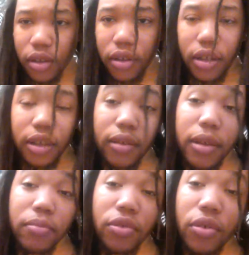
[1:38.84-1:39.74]
But
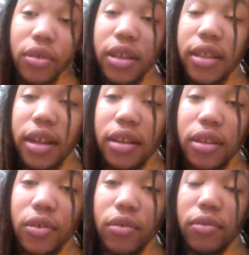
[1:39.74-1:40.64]
I'm just gonna leave that
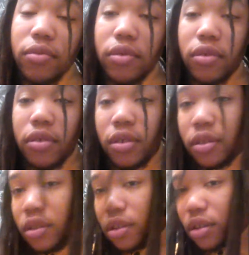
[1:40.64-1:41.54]
alone.
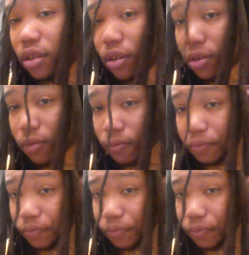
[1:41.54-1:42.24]
You know.